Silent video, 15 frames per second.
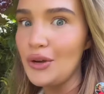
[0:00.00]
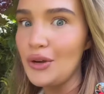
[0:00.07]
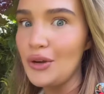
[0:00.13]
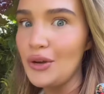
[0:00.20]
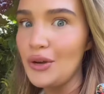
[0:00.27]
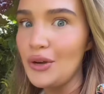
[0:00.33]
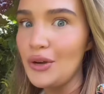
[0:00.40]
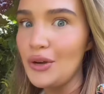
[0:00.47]

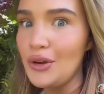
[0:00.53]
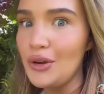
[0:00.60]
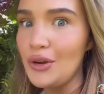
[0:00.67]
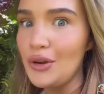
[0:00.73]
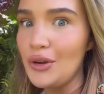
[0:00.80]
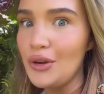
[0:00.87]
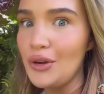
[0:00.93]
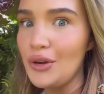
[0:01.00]

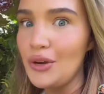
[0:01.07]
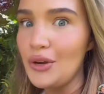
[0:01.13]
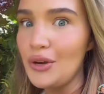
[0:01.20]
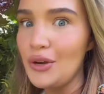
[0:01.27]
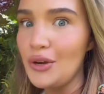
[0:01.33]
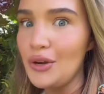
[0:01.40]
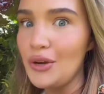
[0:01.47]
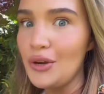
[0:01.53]

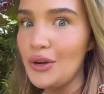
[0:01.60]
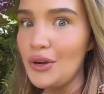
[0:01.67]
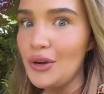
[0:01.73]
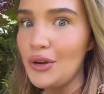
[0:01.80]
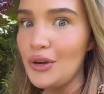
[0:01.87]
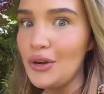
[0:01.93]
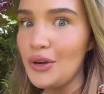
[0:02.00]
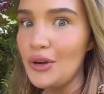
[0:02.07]

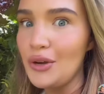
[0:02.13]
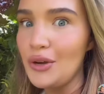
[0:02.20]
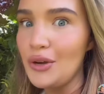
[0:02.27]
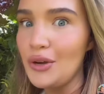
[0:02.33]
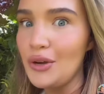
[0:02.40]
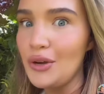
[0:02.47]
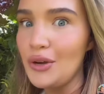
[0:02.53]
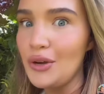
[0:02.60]

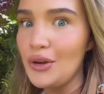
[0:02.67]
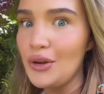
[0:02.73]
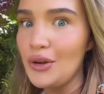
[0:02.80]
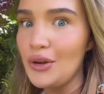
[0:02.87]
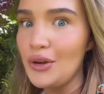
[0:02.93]
(silent)